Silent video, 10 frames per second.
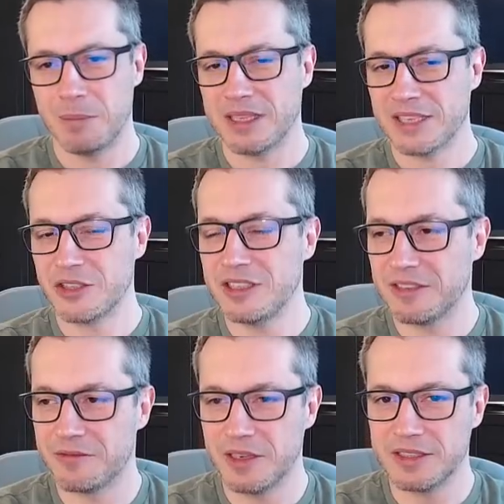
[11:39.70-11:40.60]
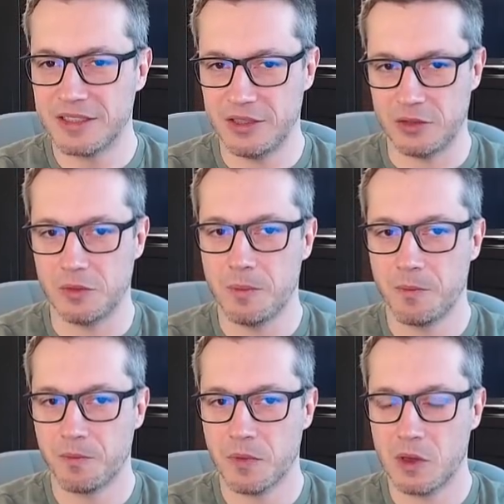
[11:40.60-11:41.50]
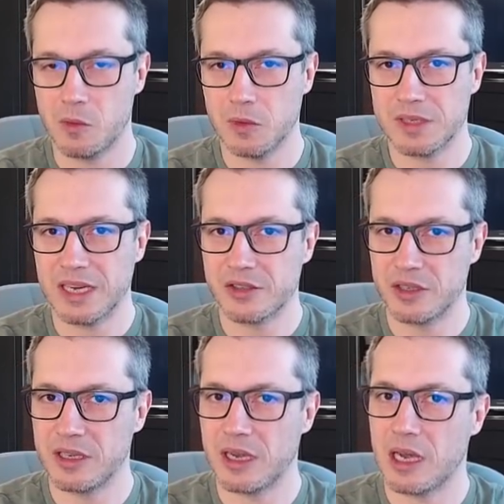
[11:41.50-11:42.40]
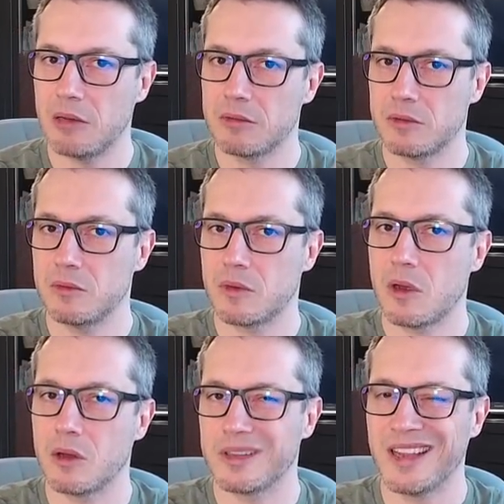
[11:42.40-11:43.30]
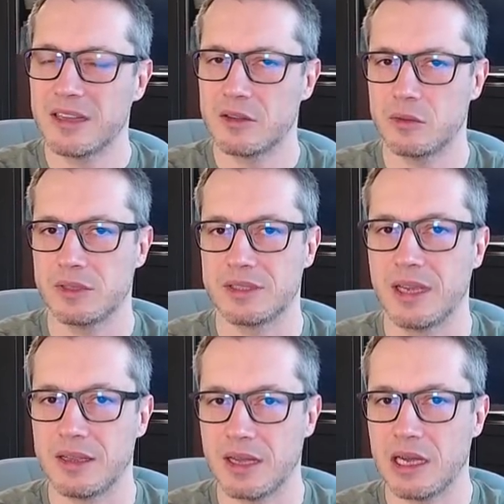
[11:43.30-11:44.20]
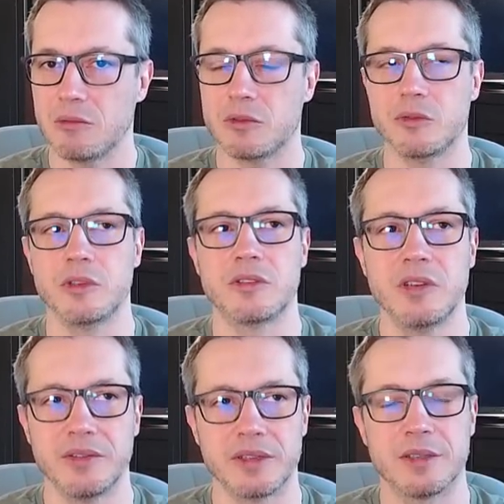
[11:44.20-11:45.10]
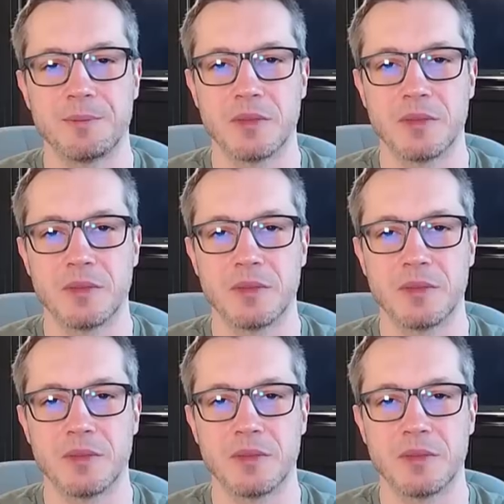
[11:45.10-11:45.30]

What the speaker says: But actually the first issue was actually how to connect to this data, how to retrieve it.